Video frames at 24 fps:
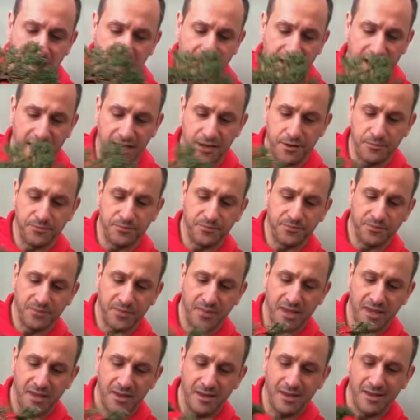
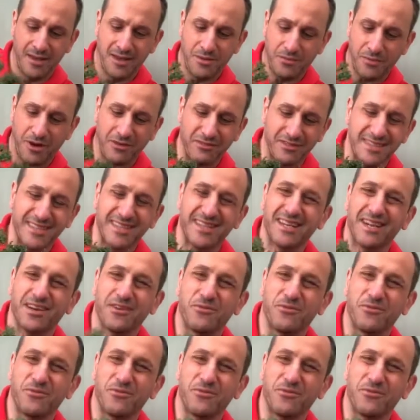But obviously, you know,